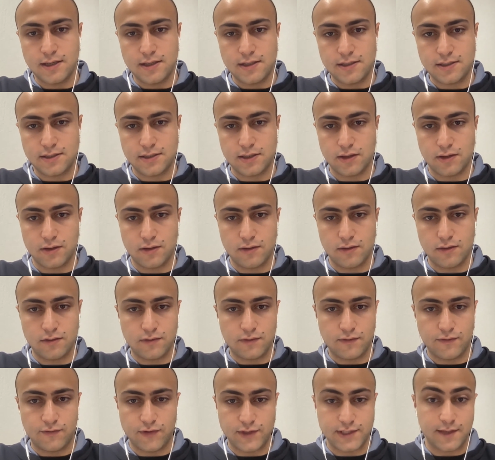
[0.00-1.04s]
So,
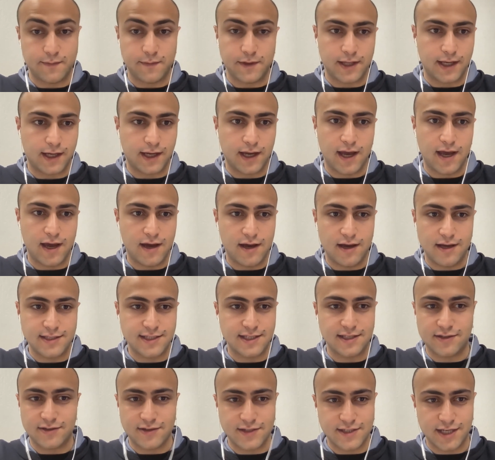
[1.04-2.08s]
for example, like
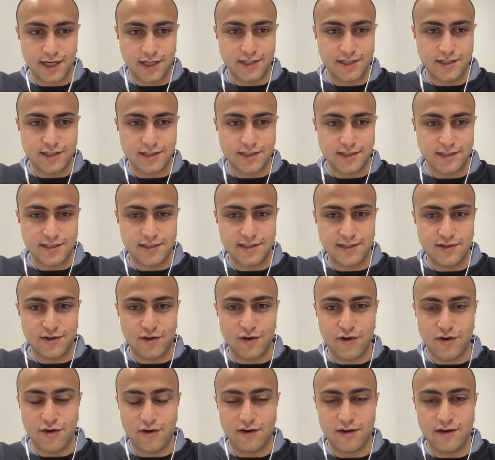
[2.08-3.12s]
ACID transactions
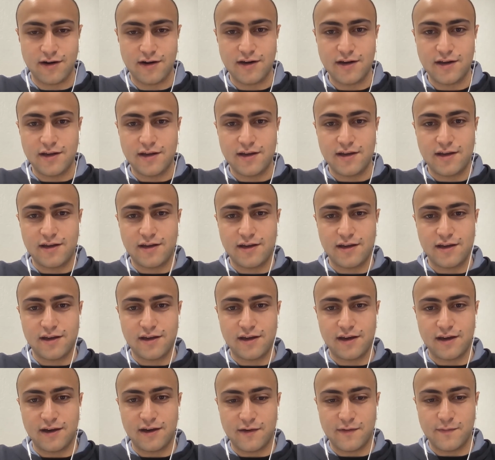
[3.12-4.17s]
or
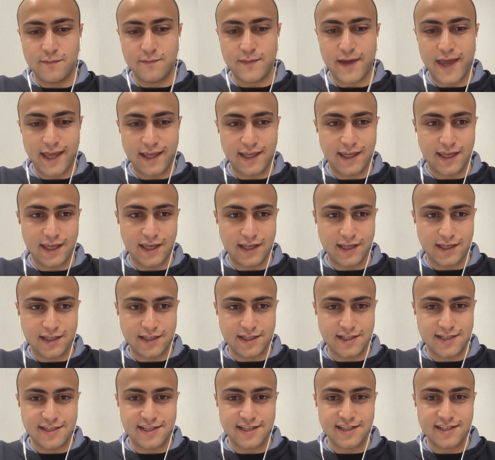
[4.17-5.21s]
making
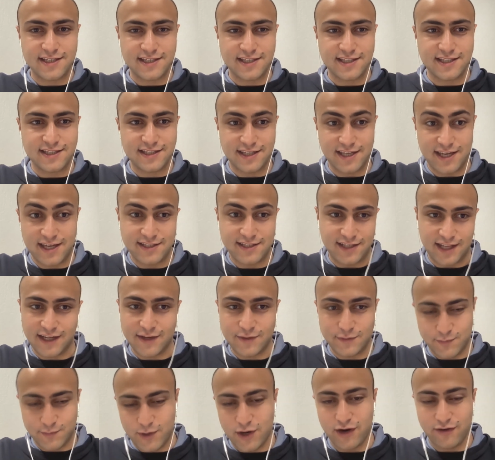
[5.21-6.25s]
consistency as
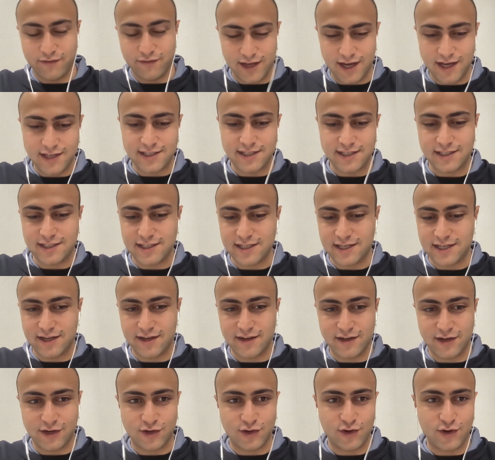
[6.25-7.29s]
like part of the ACID
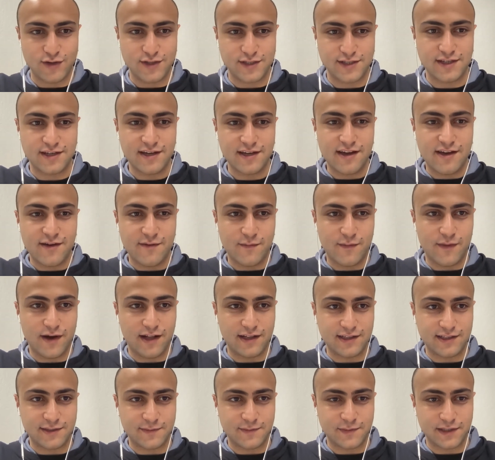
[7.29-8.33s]
across
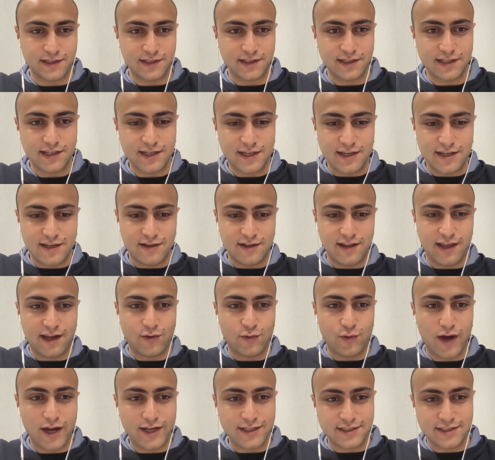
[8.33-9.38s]
multiple like
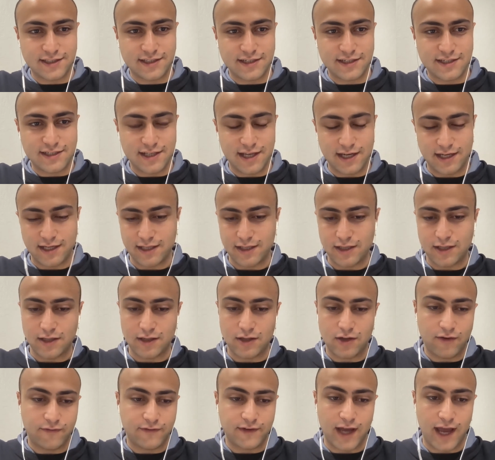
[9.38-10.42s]
writers. Like a
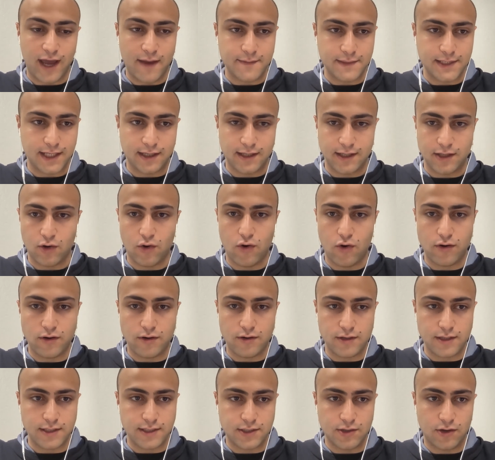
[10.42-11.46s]
lot of times, like the
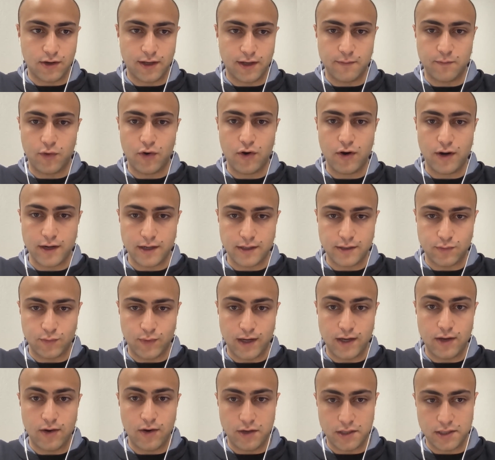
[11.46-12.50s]
order is not important
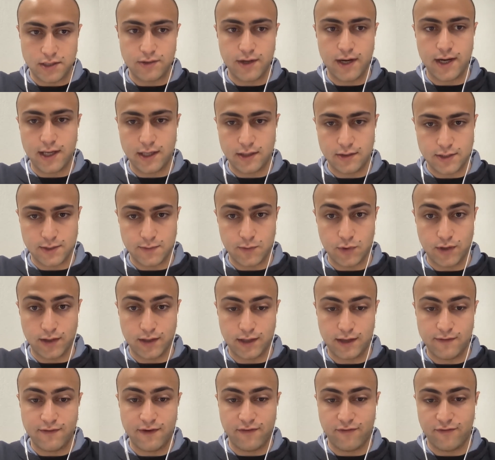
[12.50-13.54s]
when you are training those models.
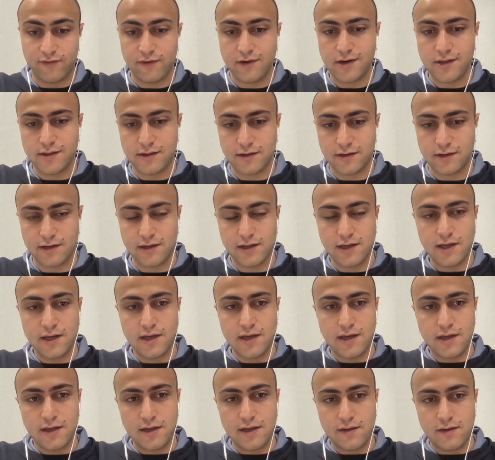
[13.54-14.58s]
Even further,
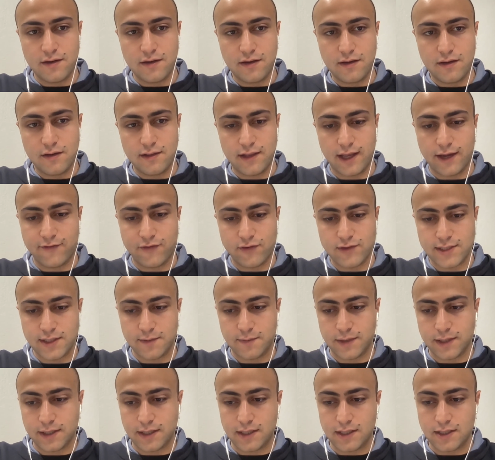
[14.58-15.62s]
like for
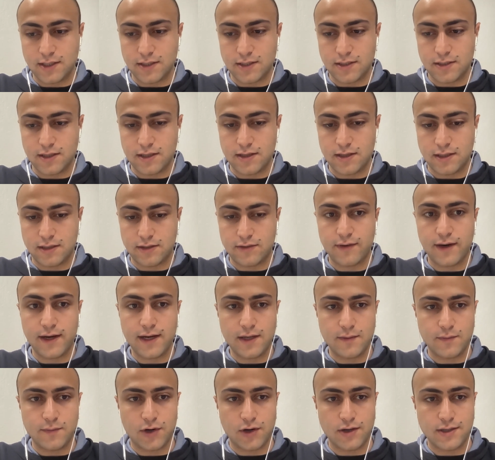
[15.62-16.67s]
example, in a
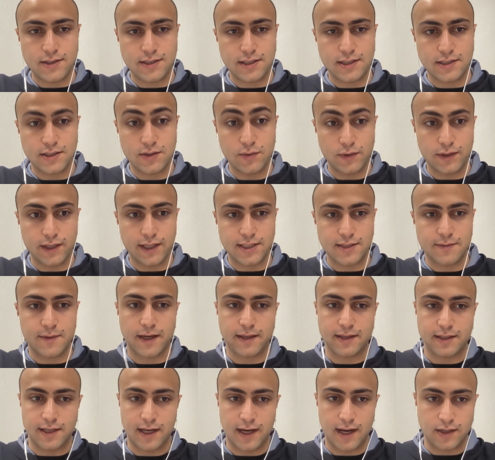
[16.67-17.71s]
training process, you will
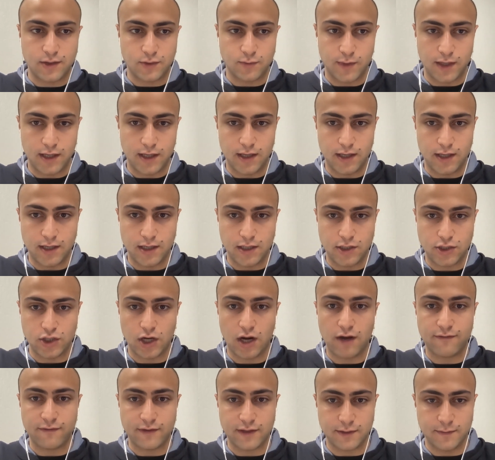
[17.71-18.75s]
expect the data to be in a
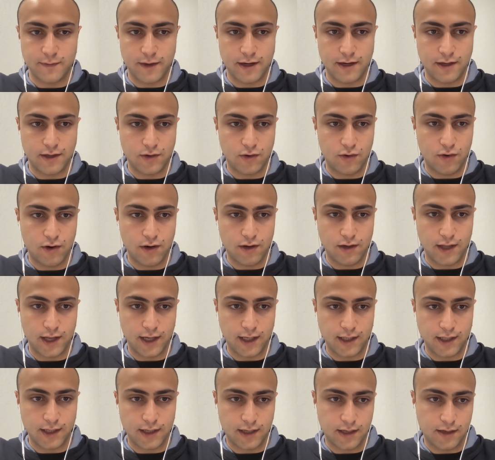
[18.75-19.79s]
shuffled manner or
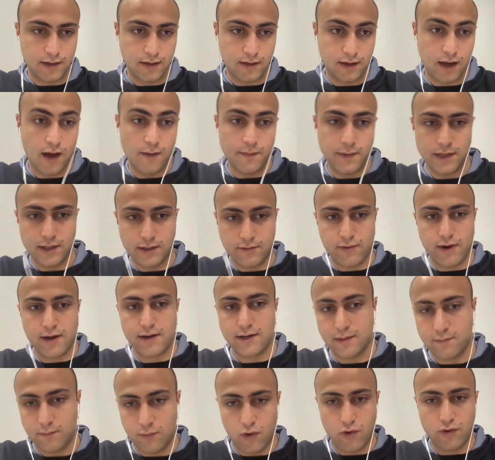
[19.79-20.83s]
like come in a
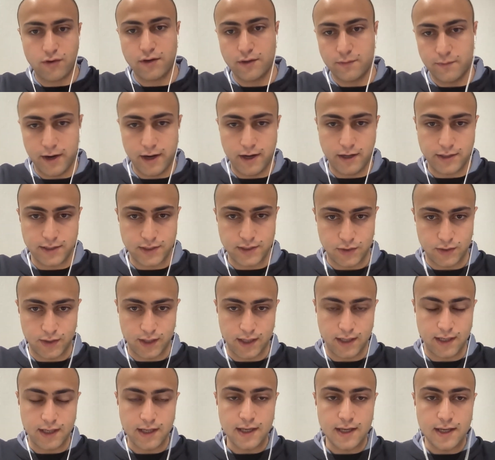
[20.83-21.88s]
random order manner, so you
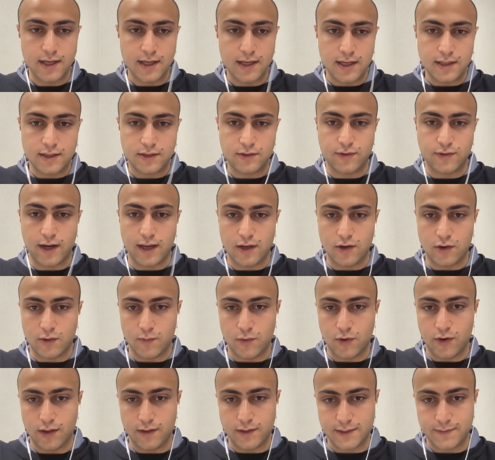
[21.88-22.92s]
can train your
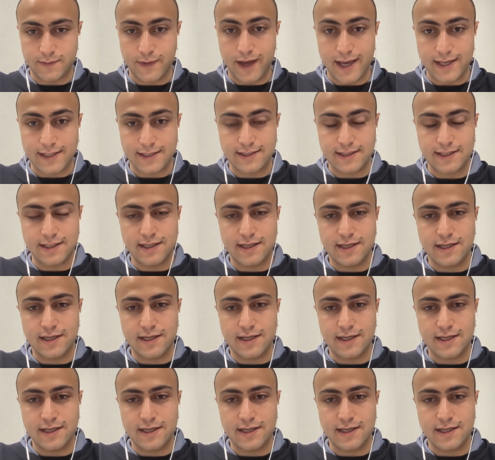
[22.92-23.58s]
models best.